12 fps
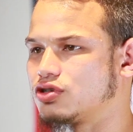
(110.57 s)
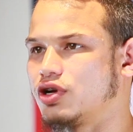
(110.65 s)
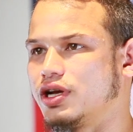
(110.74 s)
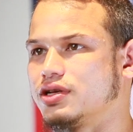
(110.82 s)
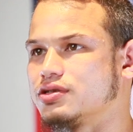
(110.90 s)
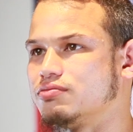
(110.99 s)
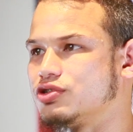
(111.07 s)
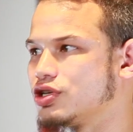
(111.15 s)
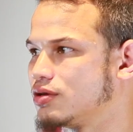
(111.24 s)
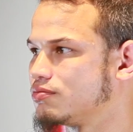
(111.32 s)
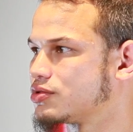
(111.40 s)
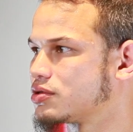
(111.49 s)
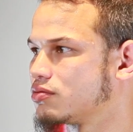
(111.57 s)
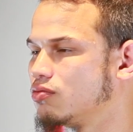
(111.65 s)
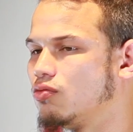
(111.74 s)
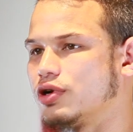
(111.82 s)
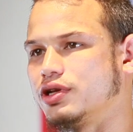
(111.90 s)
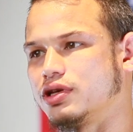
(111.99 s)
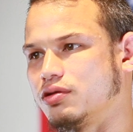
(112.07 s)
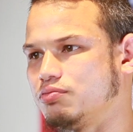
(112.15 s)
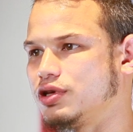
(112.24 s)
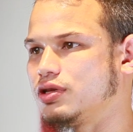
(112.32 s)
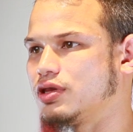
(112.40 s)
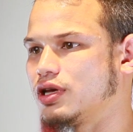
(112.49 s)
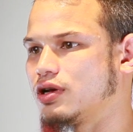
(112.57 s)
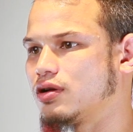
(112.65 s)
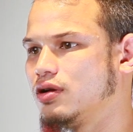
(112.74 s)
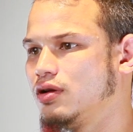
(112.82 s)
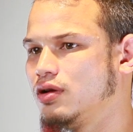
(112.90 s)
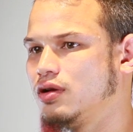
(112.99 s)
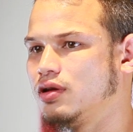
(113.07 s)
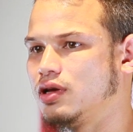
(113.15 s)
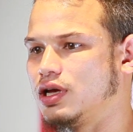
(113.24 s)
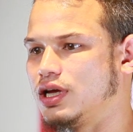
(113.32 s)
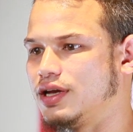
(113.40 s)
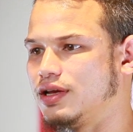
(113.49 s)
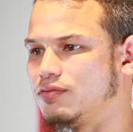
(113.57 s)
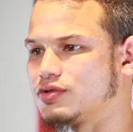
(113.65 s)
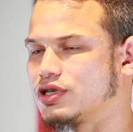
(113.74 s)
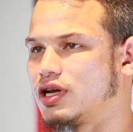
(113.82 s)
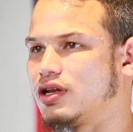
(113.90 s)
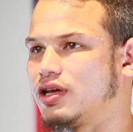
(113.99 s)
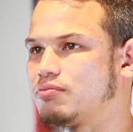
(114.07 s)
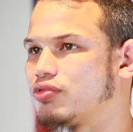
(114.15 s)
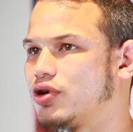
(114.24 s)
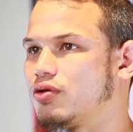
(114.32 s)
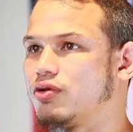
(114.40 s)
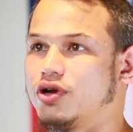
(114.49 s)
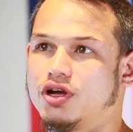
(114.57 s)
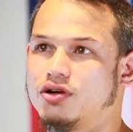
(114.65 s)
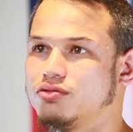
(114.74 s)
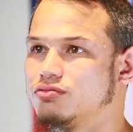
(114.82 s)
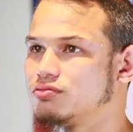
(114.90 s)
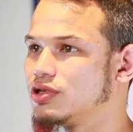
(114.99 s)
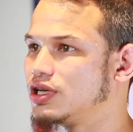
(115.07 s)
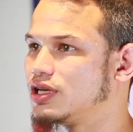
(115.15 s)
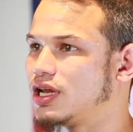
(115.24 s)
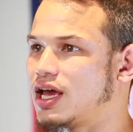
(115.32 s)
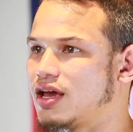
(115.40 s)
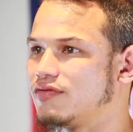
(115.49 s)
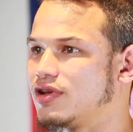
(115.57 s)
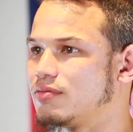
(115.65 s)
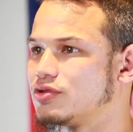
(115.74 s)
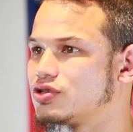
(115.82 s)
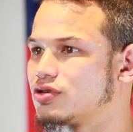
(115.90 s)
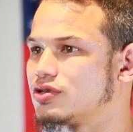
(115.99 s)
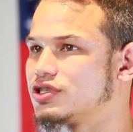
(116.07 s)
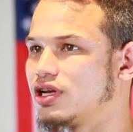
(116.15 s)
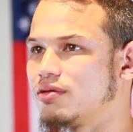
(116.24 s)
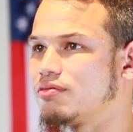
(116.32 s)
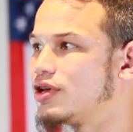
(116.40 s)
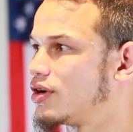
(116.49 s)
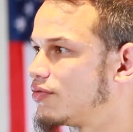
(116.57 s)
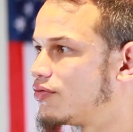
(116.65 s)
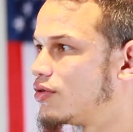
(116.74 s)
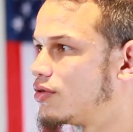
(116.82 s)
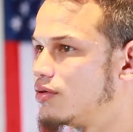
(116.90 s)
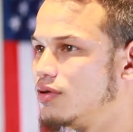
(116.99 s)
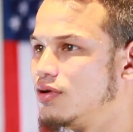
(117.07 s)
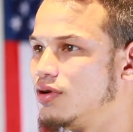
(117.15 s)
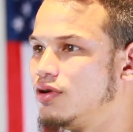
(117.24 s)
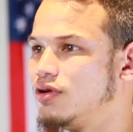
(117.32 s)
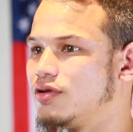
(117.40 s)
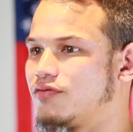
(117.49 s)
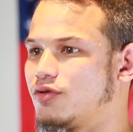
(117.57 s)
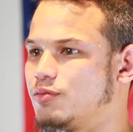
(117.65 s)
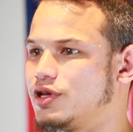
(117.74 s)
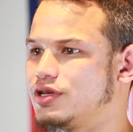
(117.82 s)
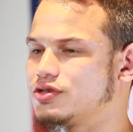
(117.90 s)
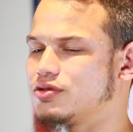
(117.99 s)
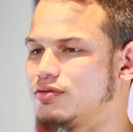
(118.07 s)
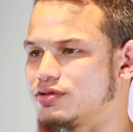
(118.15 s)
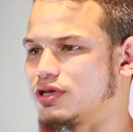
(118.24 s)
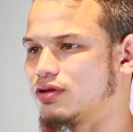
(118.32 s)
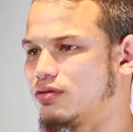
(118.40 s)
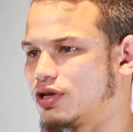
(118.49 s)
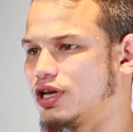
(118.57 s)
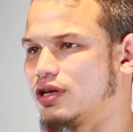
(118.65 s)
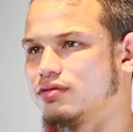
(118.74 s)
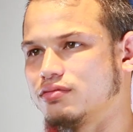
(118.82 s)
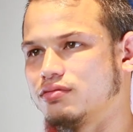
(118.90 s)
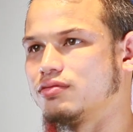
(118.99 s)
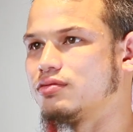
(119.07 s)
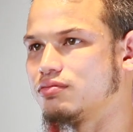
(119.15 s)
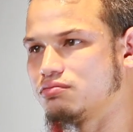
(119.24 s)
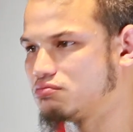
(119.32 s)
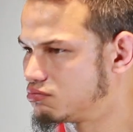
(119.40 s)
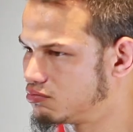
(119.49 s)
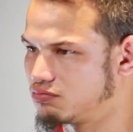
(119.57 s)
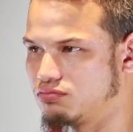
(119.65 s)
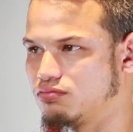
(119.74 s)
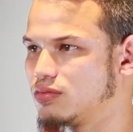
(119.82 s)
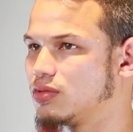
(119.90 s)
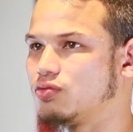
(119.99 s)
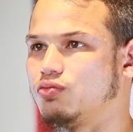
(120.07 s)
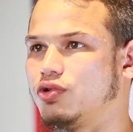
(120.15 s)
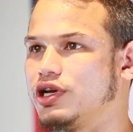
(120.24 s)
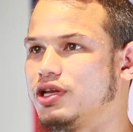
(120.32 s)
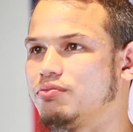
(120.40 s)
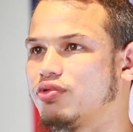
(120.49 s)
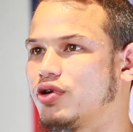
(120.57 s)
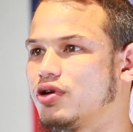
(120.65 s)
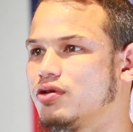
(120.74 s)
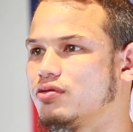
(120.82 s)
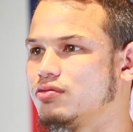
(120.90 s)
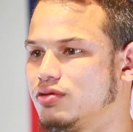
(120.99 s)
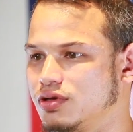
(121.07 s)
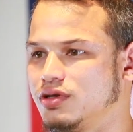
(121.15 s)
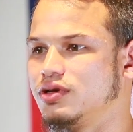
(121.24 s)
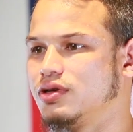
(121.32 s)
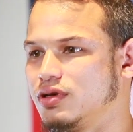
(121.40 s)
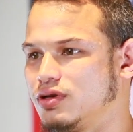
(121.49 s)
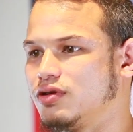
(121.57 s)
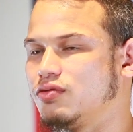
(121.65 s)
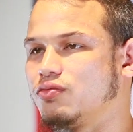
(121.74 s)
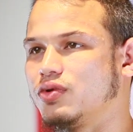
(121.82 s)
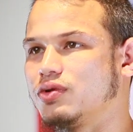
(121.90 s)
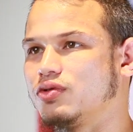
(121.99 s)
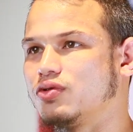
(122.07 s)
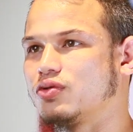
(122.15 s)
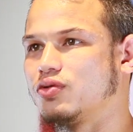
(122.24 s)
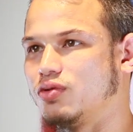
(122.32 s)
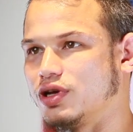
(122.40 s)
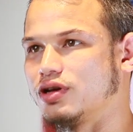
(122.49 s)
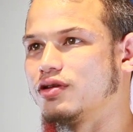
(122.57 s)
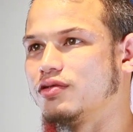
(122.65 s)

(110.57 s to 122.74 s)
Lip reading: training in some gyms, wanted to compete there, and it was kind of like pro or no. They didn't have amateur set up there for me, so it was like, okay. Went in pro, went a little quick.